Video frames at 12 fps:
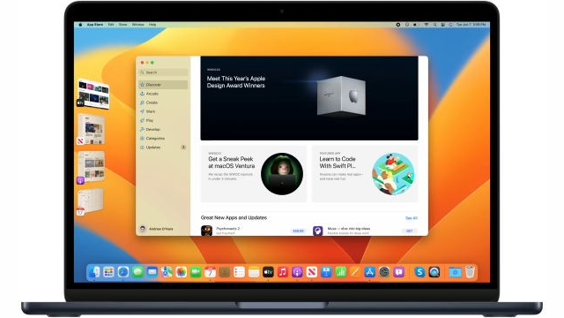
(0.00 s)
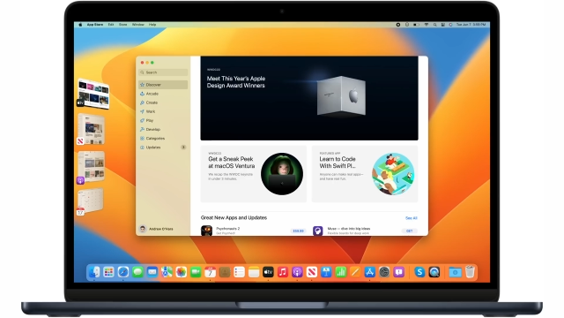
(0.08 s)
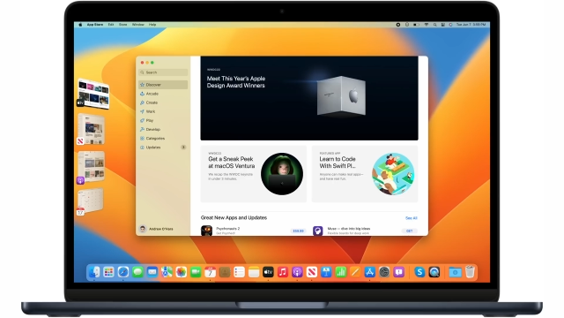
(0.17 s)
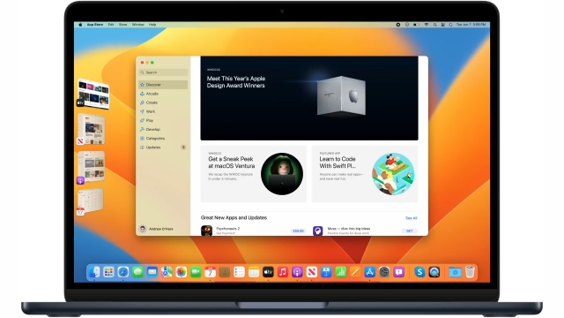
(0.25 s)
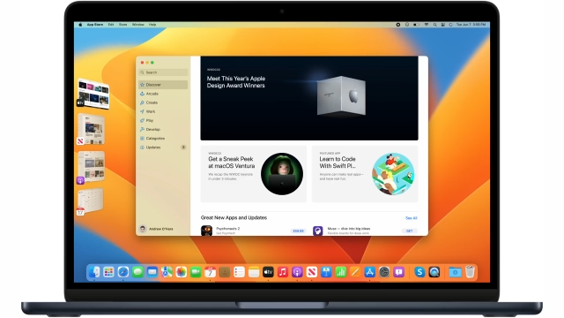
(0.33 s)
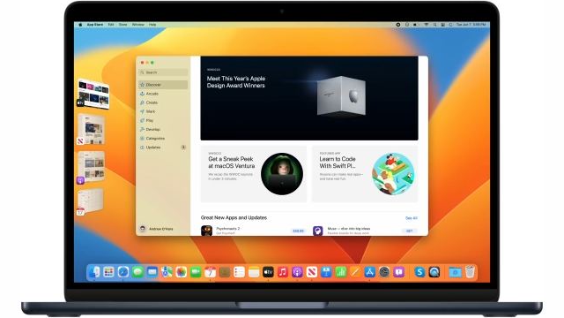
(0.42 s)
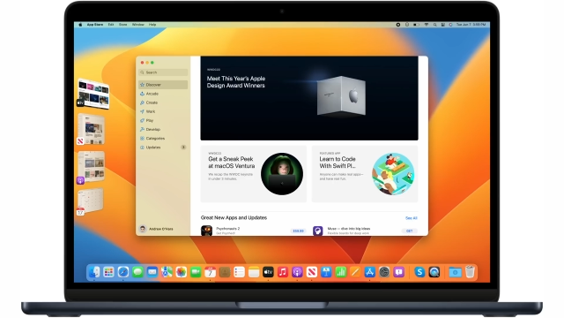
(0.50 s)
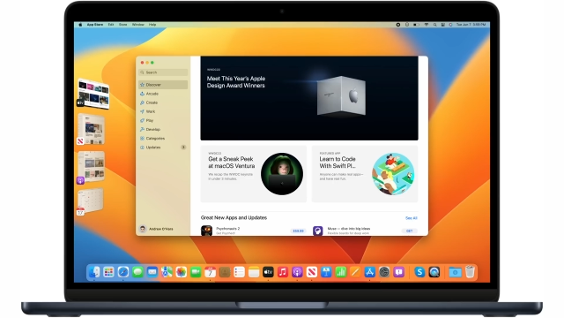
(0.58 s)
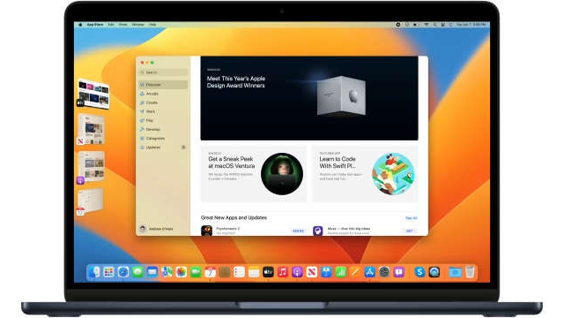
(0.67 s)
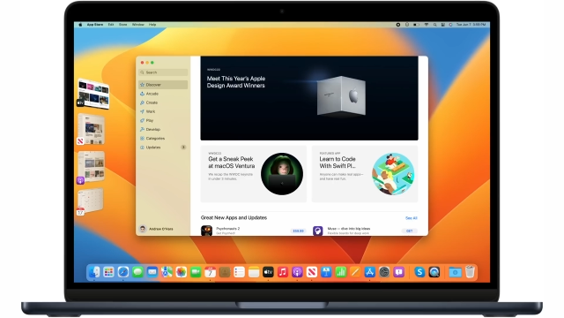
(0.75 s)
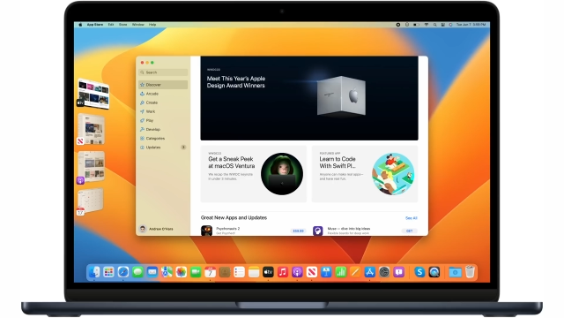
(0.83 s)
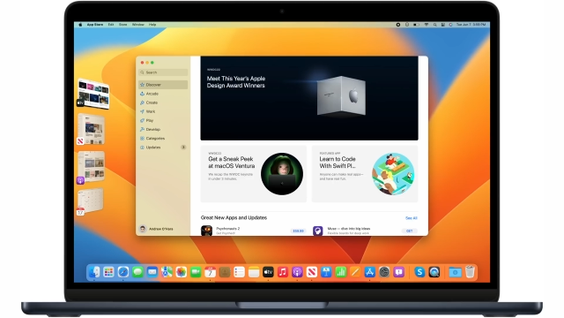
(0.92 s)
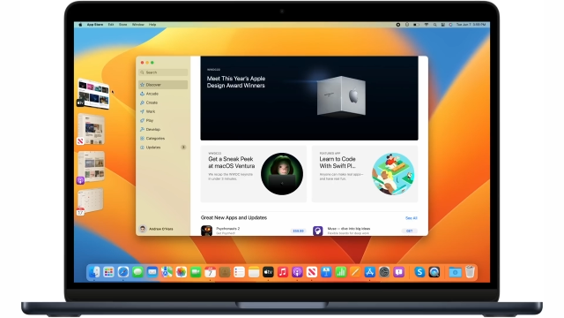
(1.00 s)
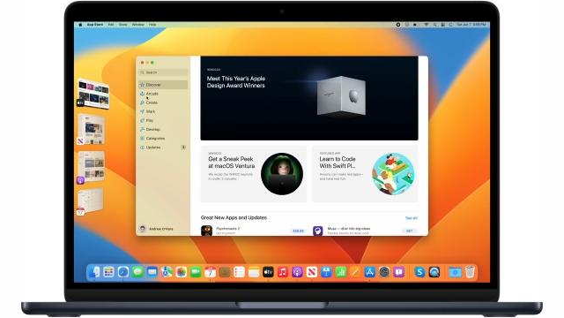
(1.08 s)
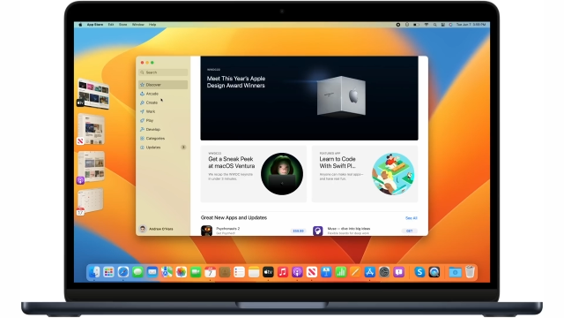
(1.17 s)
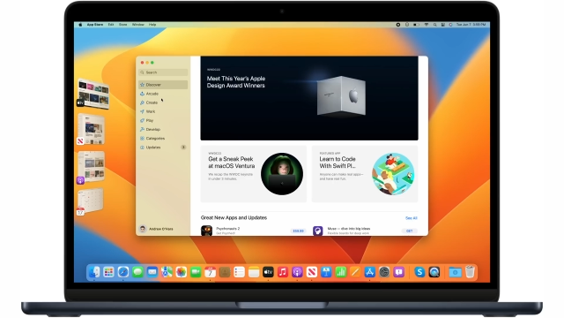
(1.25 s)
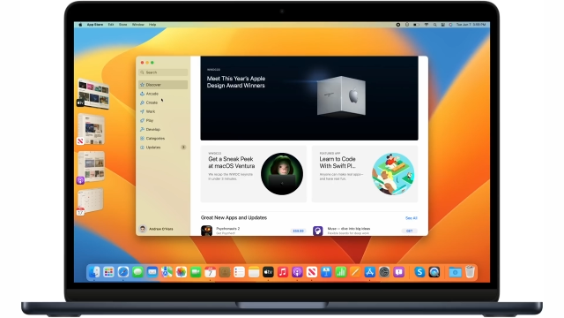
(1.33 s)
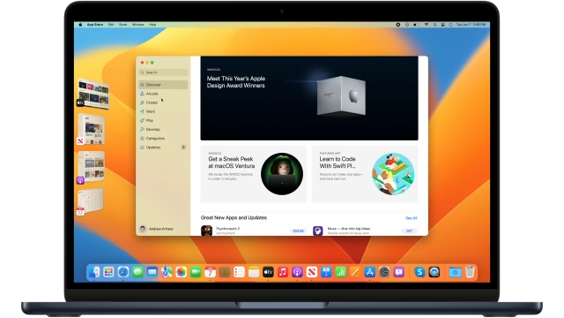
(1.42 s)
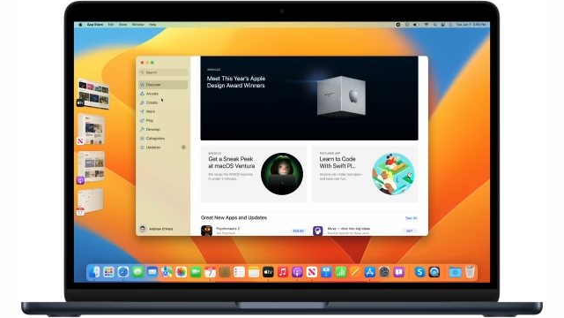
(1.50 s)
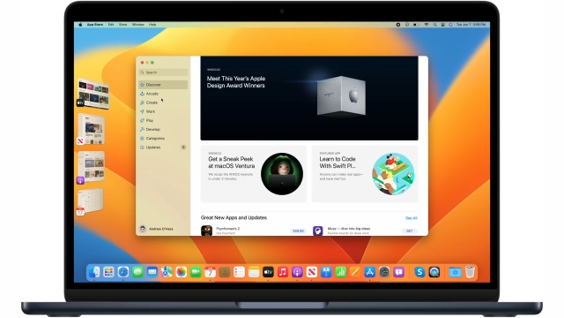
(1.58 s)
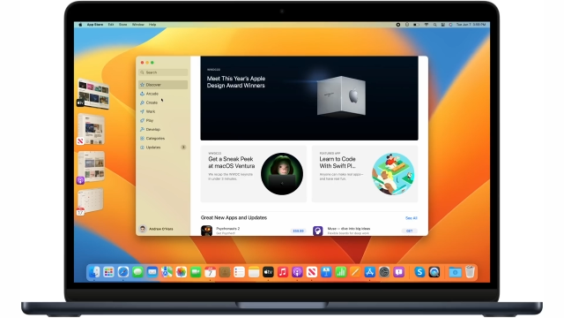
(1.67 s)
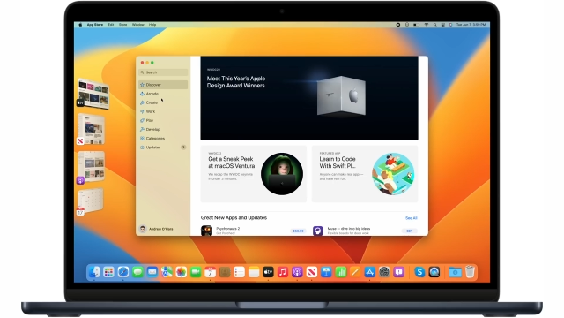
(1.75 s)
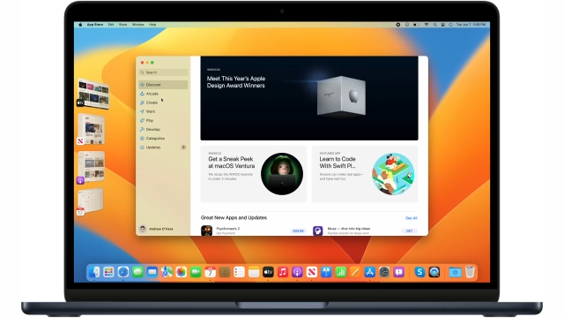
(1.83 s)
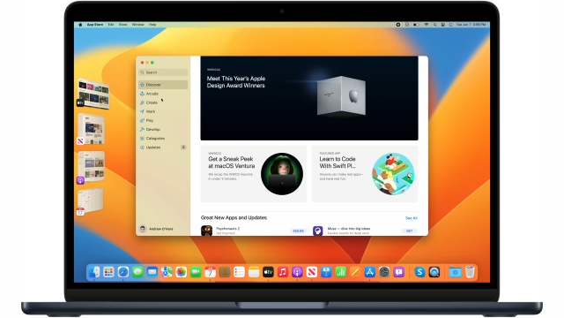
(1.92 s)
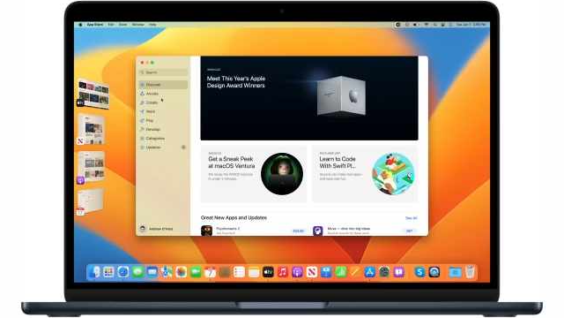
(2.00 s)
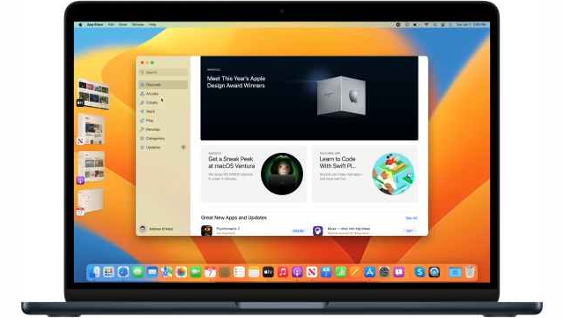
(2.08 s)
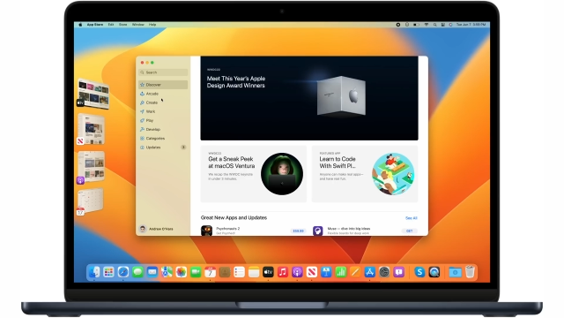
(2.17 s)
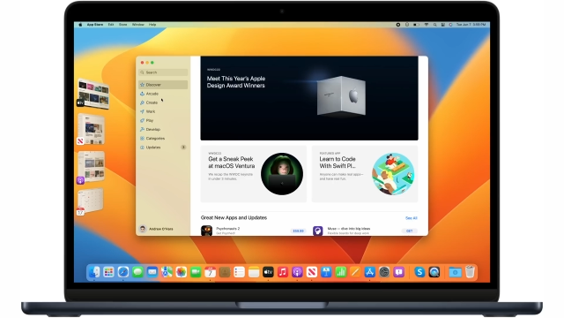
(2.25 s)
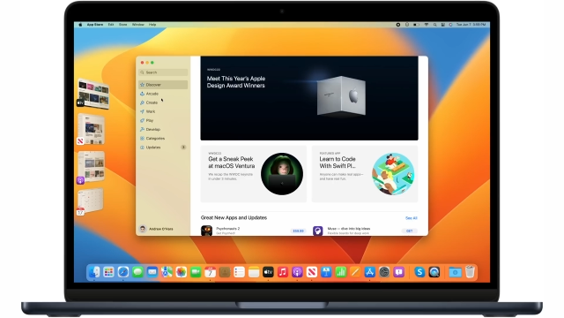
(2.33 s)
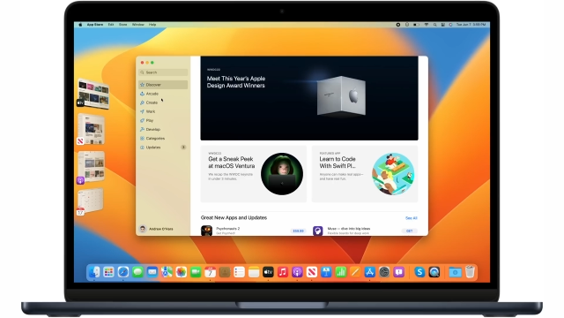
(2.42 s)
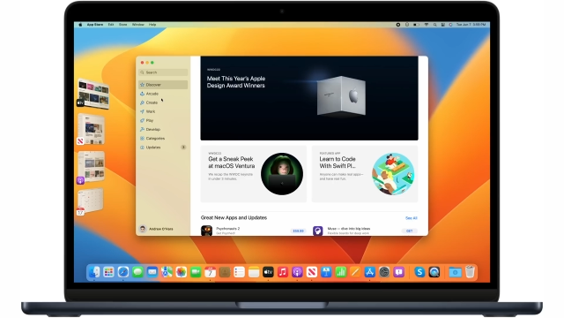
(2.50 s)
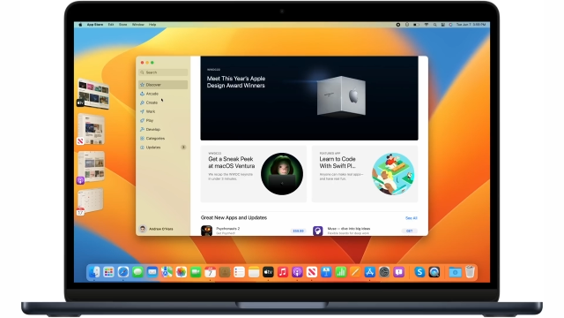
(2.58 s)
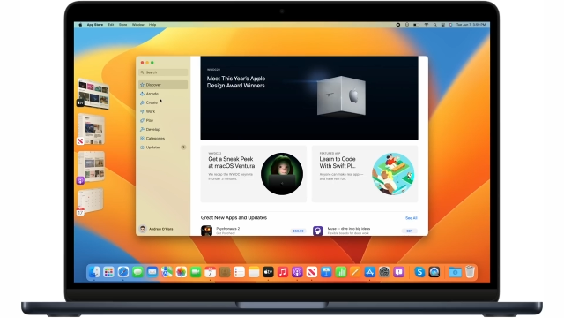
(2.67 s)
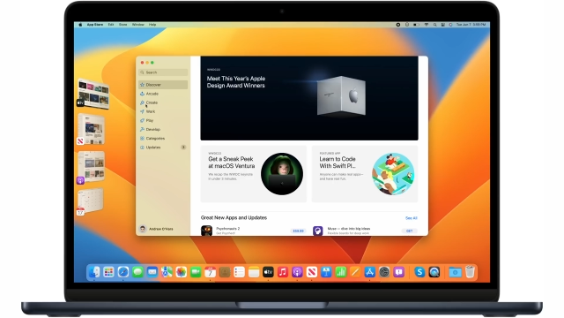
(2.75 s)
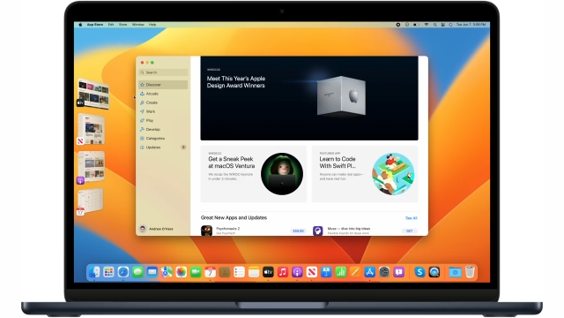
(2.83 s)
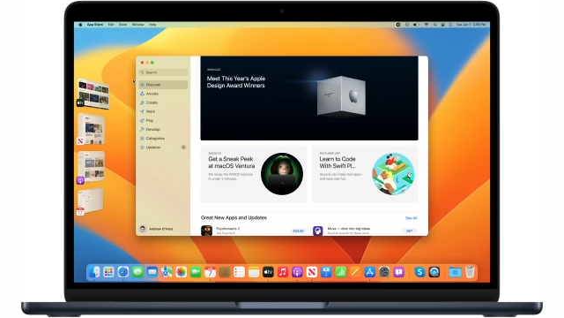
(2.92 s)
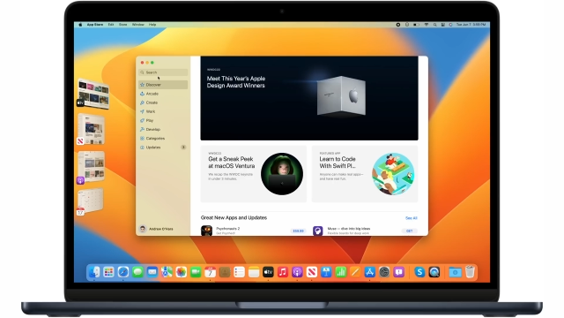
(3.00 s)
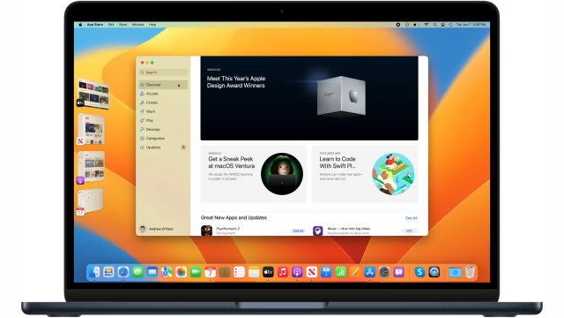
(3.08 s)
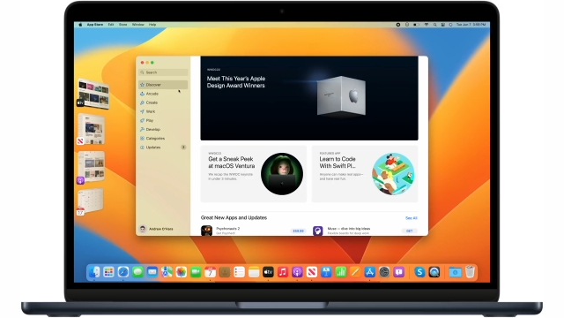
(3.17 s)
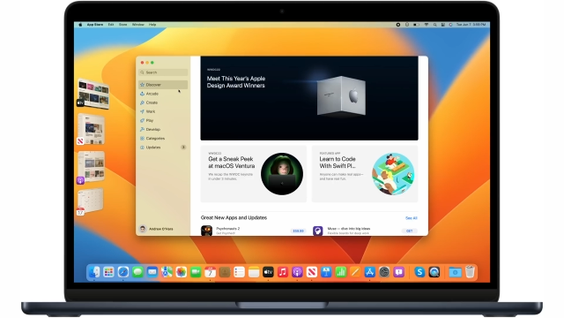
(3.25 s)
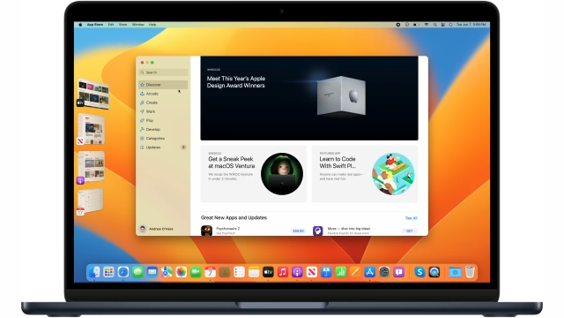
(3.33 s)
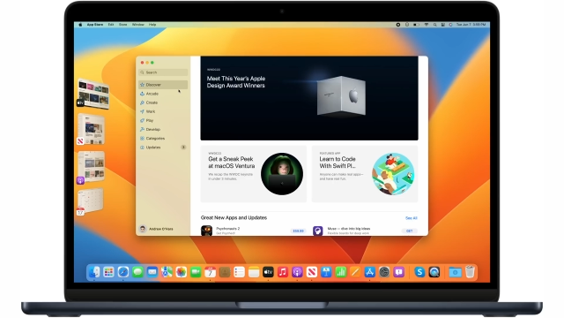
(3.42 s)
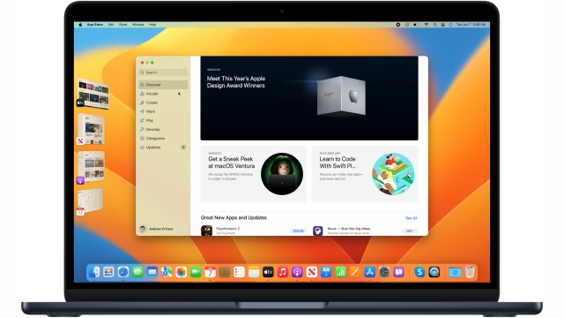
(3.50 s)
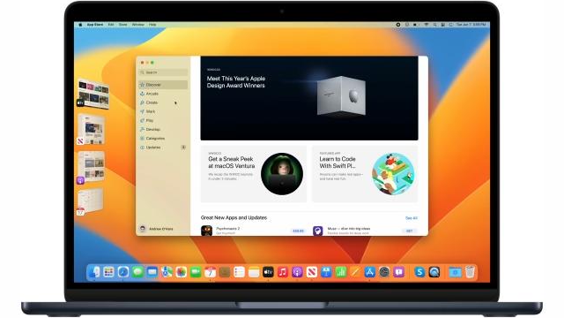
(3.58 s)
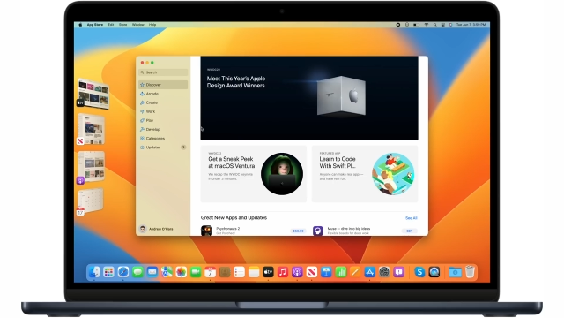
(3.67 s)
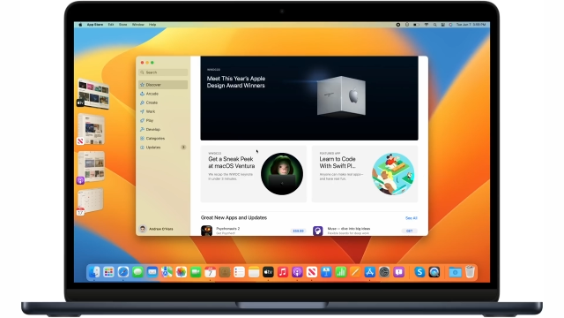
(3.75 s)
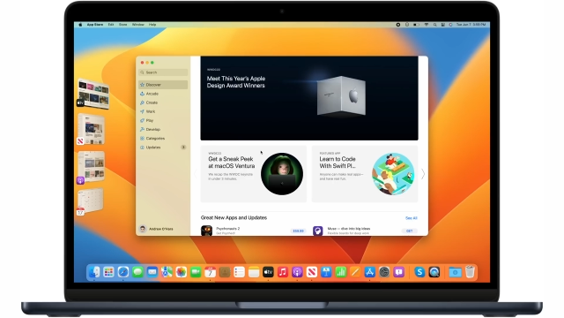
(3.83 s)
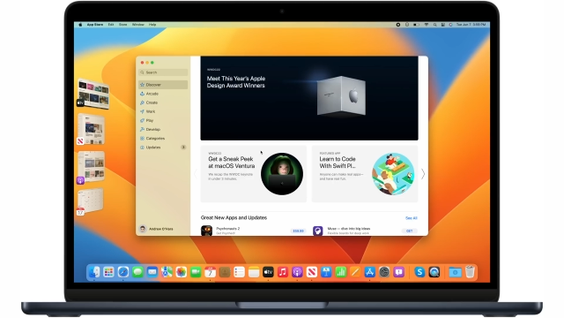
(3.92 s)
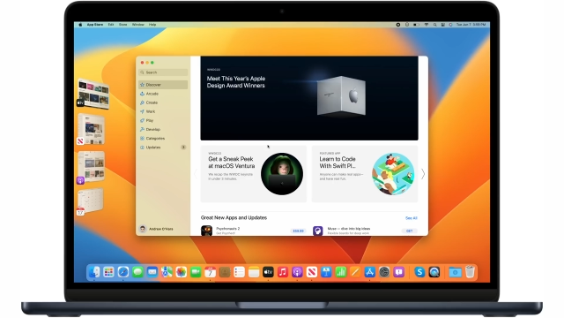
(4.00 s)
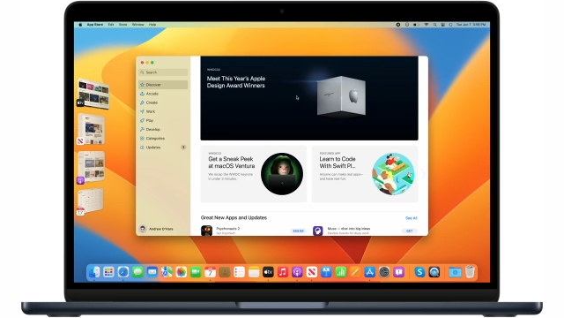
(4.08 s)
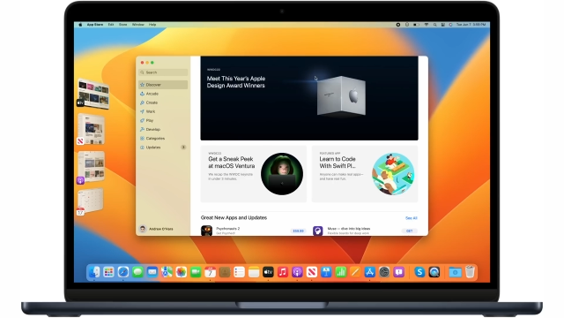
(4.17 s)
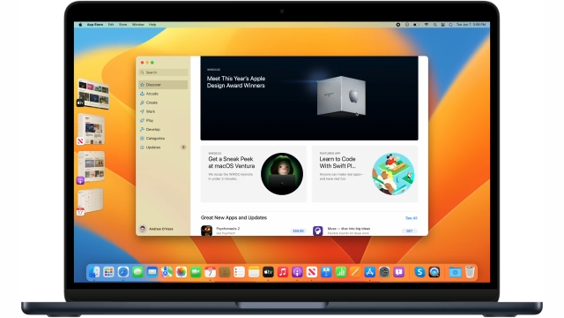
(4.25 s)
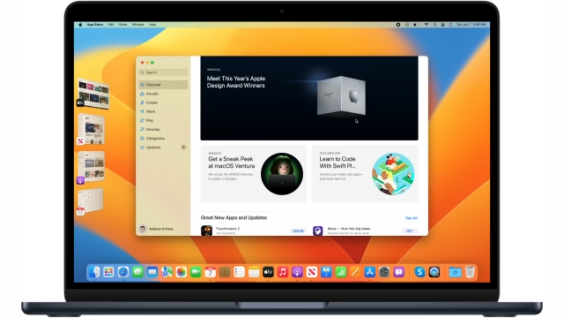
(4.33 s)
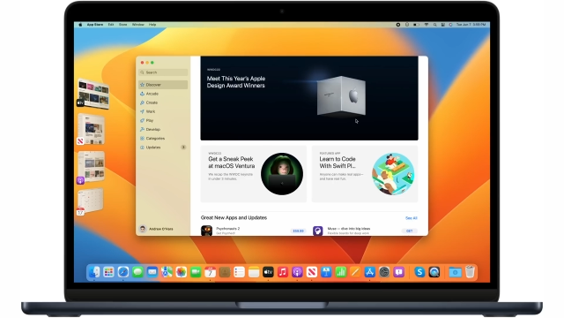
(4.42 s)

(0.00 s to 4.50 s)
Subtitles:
Nobody's mouth can be seen.